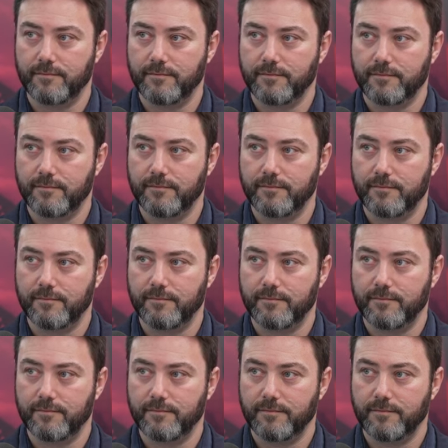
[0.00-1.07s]

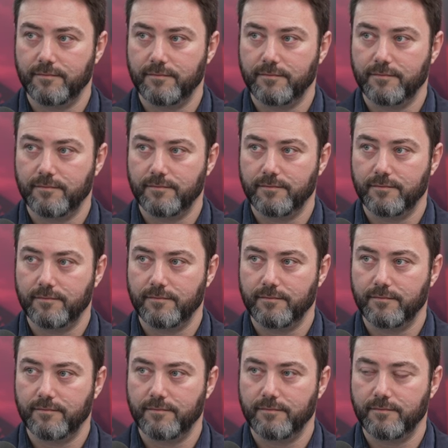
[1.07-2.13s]

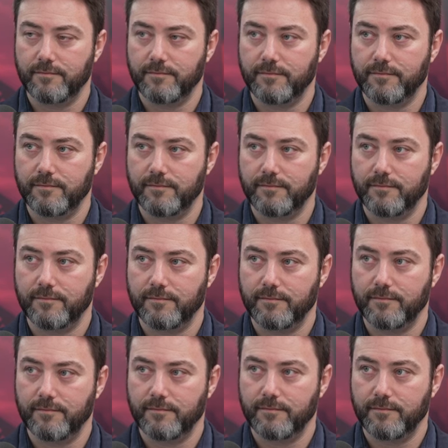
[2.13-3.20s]

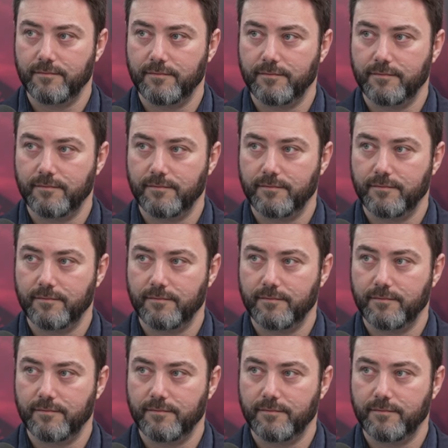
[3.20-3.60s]
(not speaking)